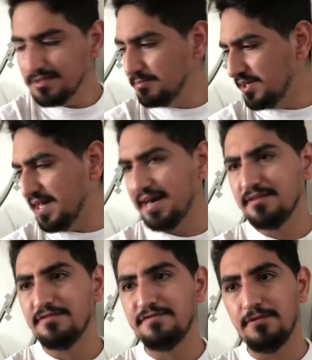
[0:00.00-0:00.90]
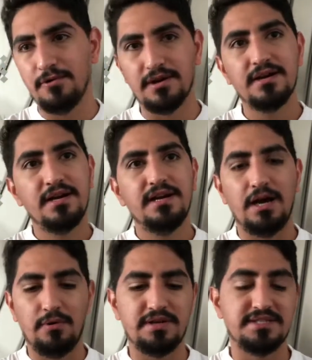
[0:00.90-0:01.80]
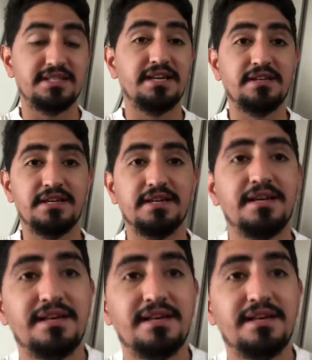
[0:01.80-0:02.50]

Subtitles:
But out of the four, I want to say that